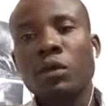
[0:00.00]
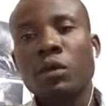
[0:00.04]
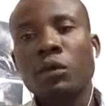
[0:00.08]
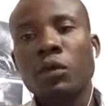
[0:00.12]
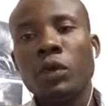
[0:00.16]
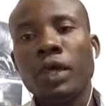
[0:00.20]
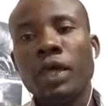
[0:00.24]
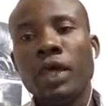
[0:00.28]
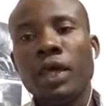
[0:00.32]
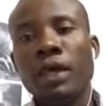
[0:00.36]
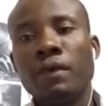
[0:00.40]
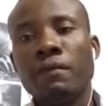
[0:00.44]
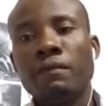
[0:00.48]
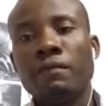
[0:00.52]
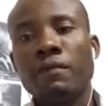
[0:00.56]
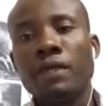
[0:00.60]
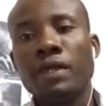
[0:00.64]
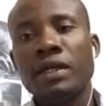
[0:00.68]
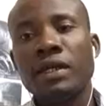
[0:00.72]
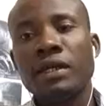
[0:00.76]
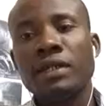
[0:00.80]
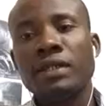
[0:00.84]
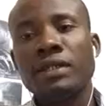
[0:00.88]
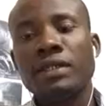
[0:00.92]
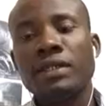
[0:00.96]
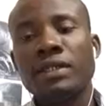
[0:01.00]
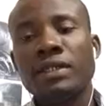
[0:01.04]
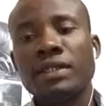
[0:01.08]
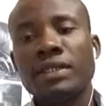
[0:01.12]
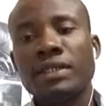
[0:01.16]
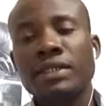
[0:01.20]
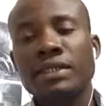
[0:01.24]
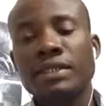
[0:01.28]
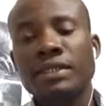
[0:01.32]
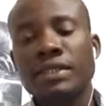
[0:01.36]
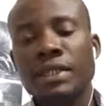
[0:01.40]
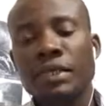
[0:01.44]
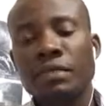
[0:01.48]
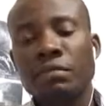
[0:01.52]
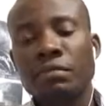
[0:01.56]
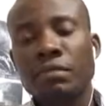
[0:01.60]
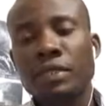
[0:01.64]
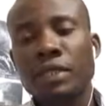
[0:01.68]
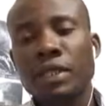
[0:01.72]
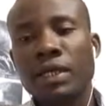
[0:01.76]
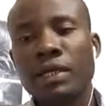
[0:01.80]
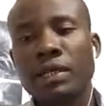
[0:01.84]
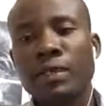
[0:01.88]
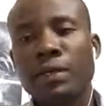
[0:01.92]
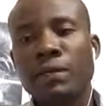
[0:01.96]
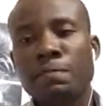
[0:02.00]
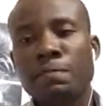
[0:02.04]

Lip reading: we have the sampler.